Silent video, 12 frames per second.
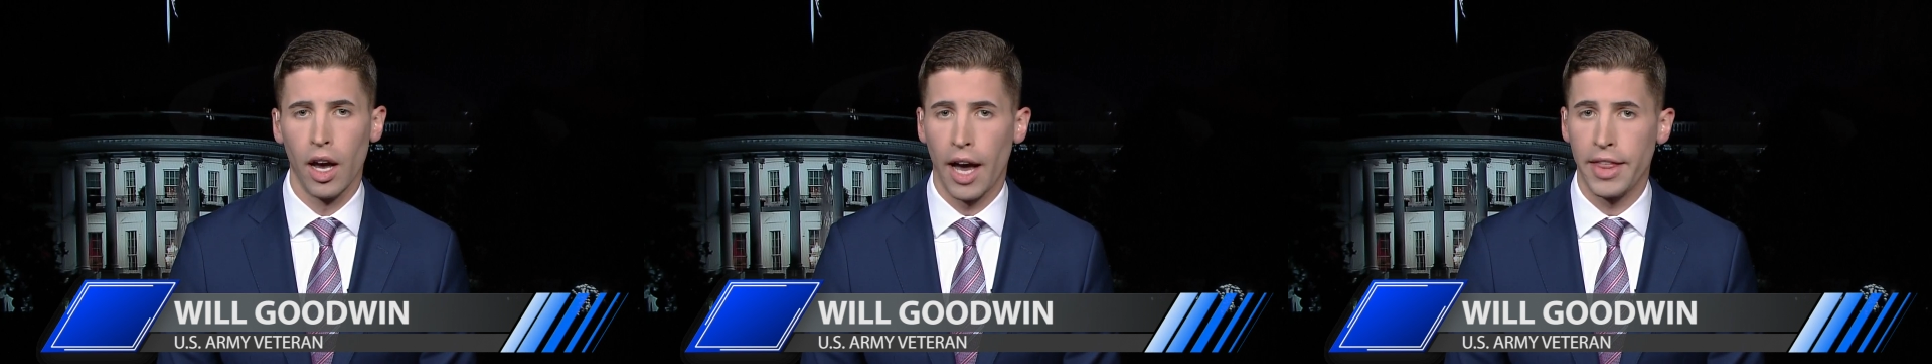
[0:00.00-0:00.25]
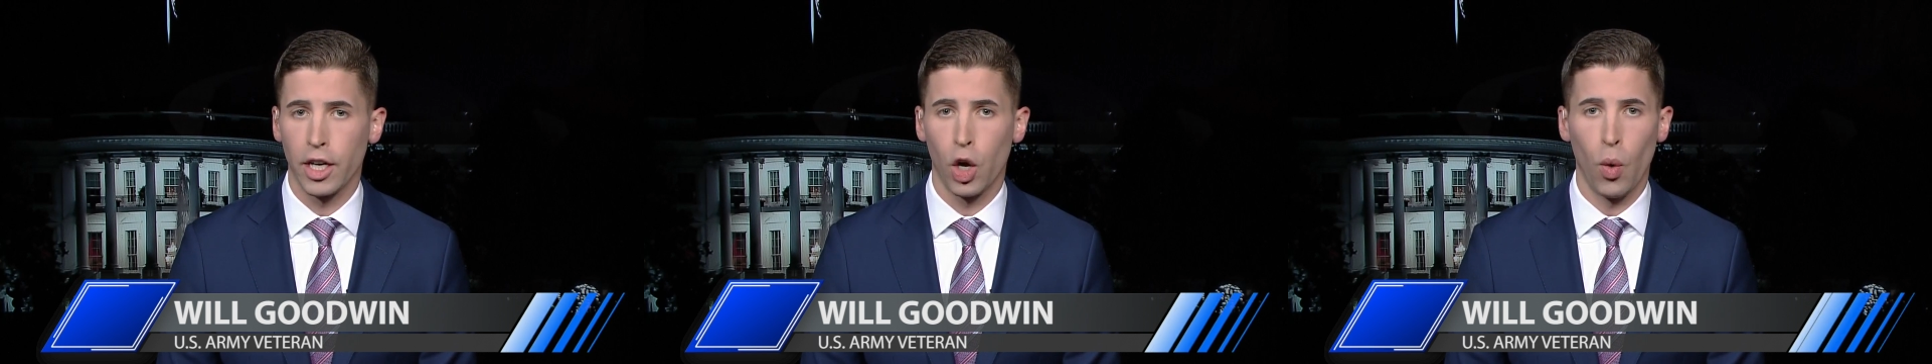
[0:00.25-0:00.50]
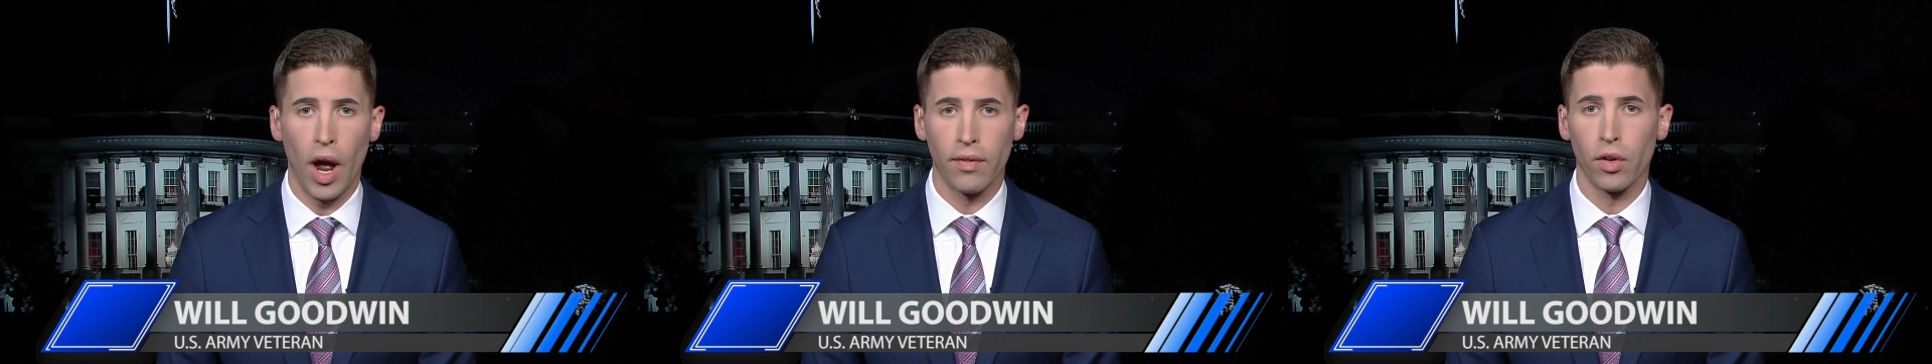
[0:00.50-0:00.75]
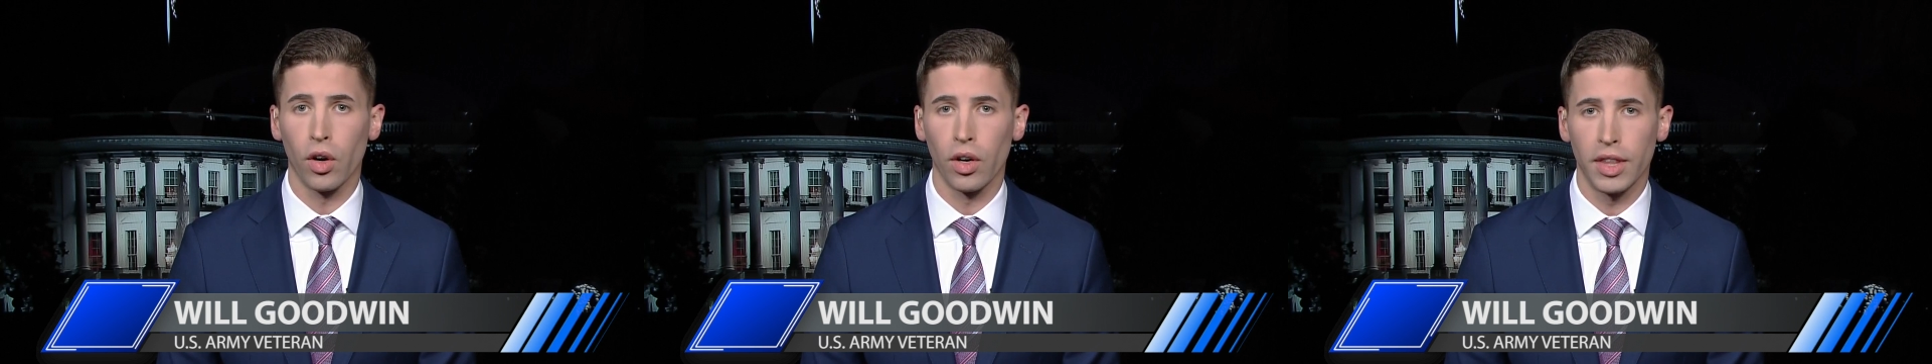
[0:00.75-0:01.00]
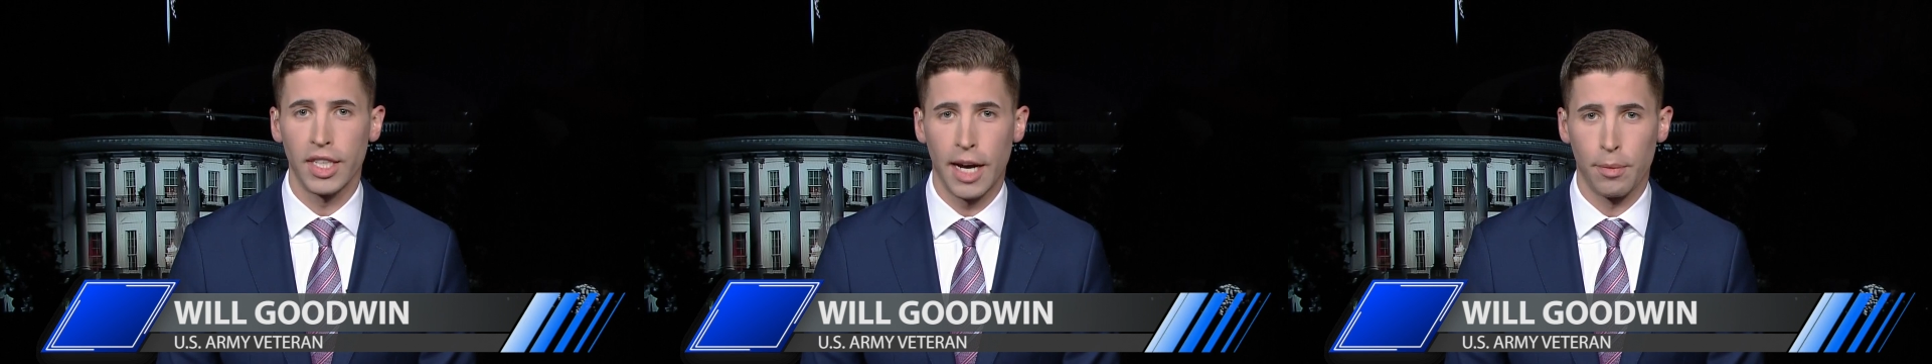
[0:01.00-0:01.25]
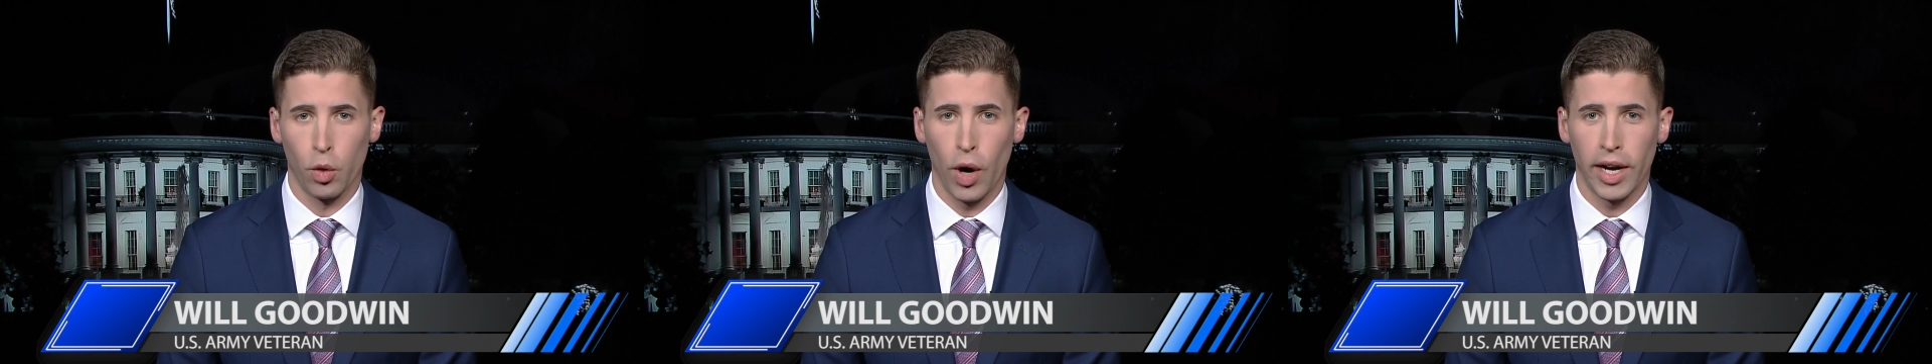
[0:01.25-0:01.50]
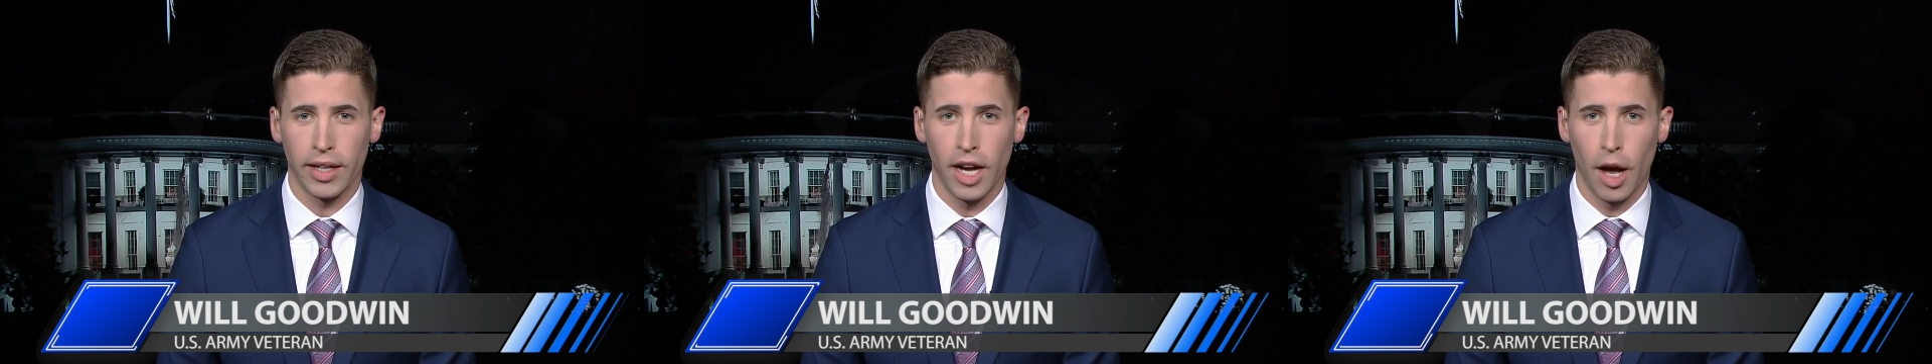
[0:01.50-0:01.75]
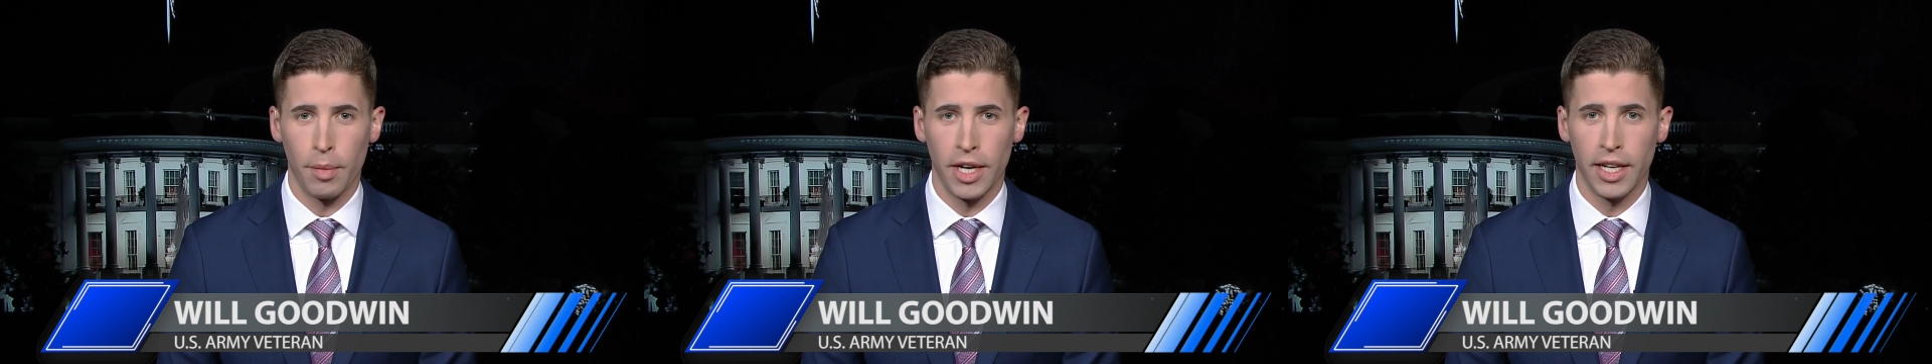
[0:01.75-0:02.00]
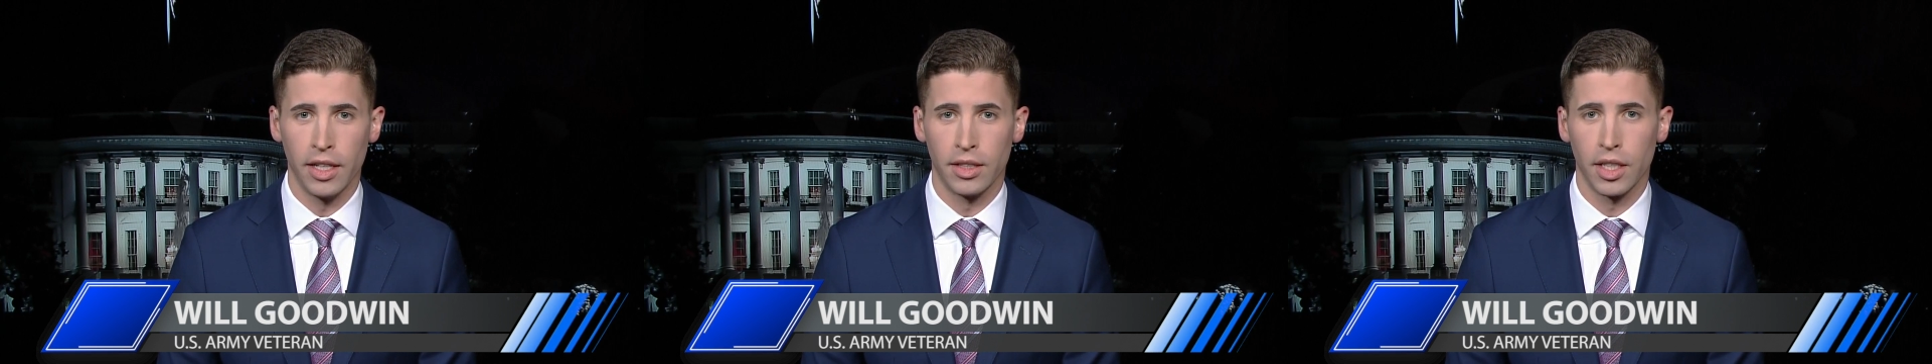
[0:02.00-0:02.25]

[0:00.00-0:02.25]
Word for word: I think whoever the Democratic nominee is